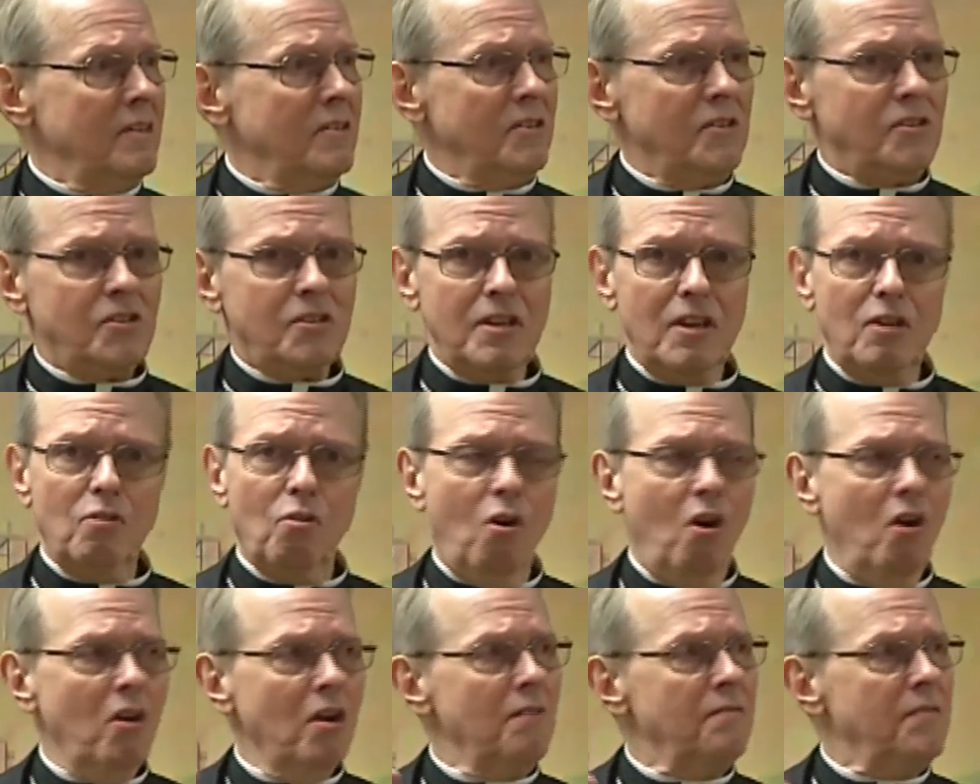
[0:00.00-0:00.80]
to see
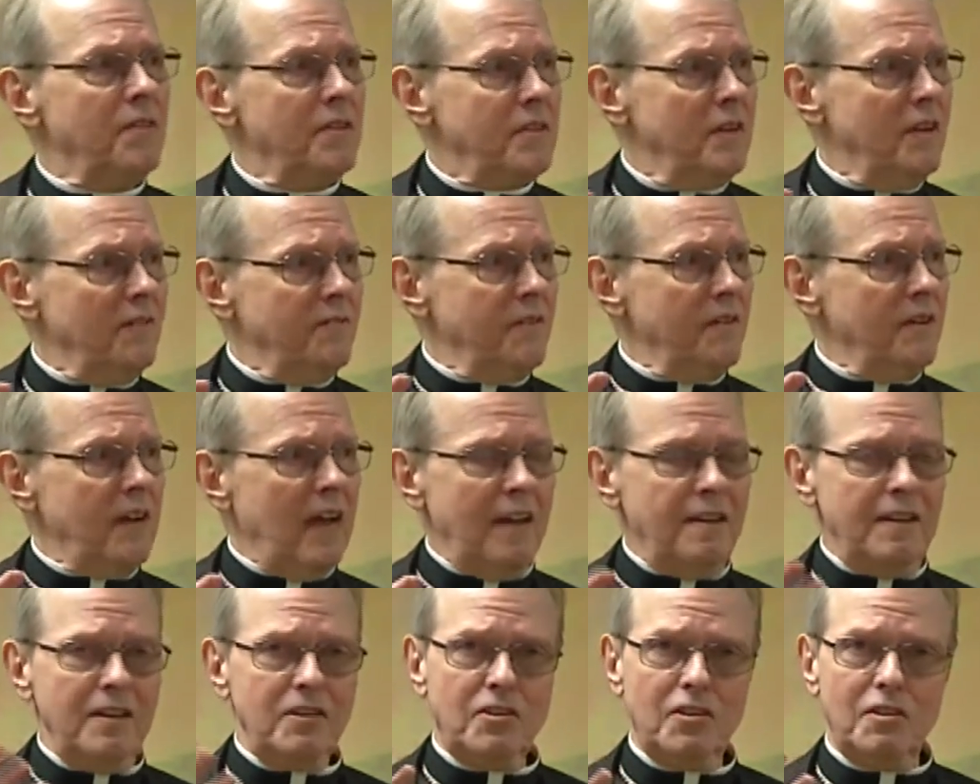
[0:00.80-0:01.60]
all of the different,
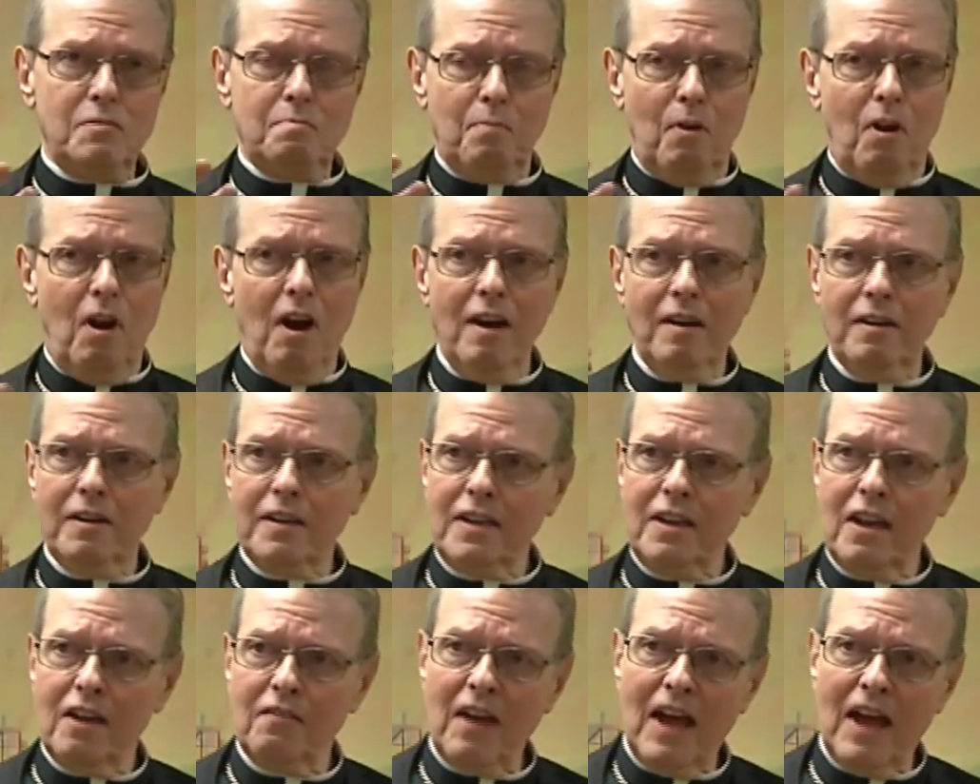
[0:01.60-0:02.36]
and this is partly